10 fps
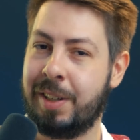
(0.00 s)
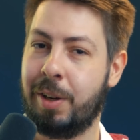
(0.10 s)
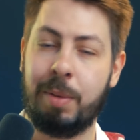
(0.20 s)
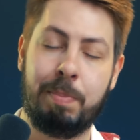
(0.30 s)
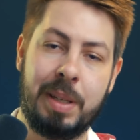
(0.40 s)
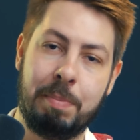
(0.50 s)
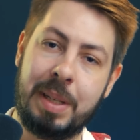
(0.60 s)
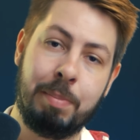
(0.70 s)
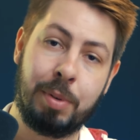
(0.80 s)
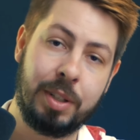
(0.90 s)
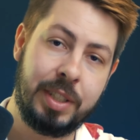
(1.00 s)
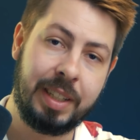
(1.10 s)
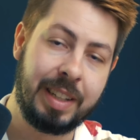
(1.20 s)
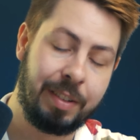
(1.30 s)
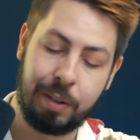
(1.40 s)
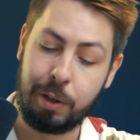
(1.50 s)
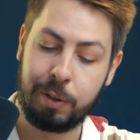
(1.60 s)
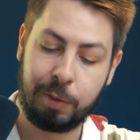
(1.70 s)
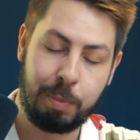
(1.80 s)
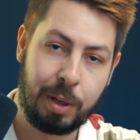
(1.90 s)
copy meme project that's a
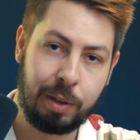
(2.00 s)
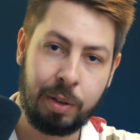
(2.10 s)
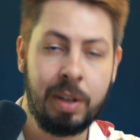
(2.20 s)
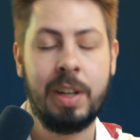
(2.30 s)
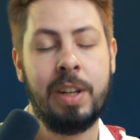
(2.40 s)
lot smaller